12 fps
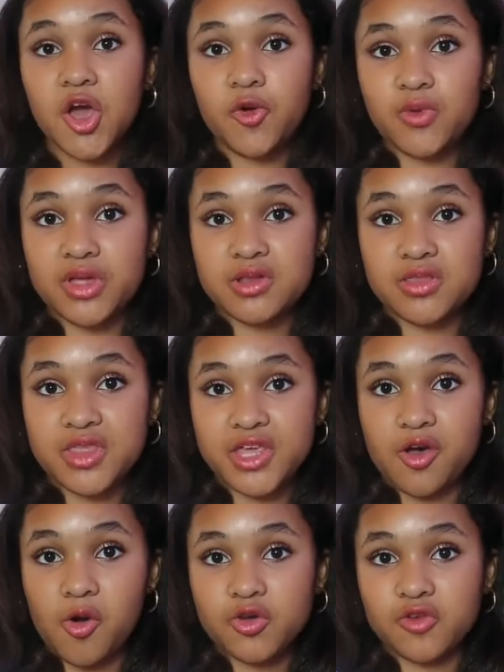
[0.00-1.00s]
with the
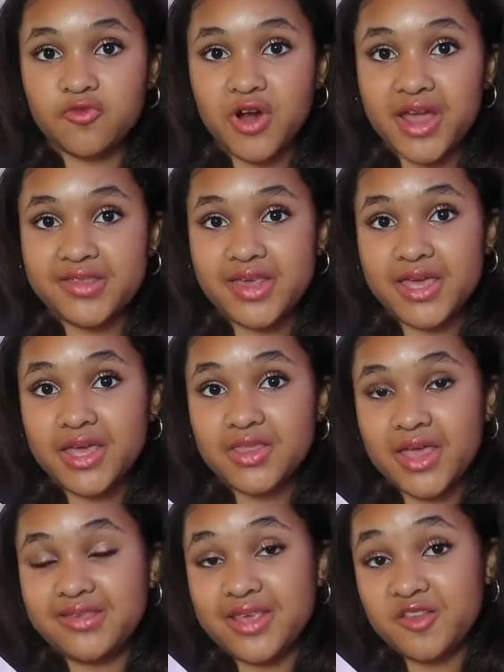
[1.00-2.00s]
golden writing
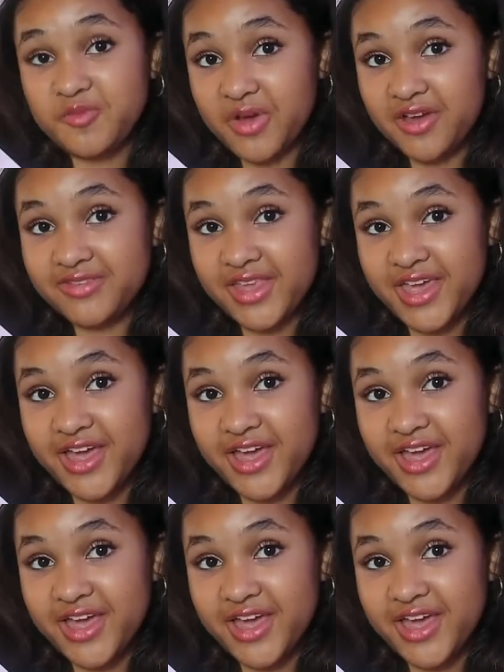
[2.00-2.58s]
that says birthday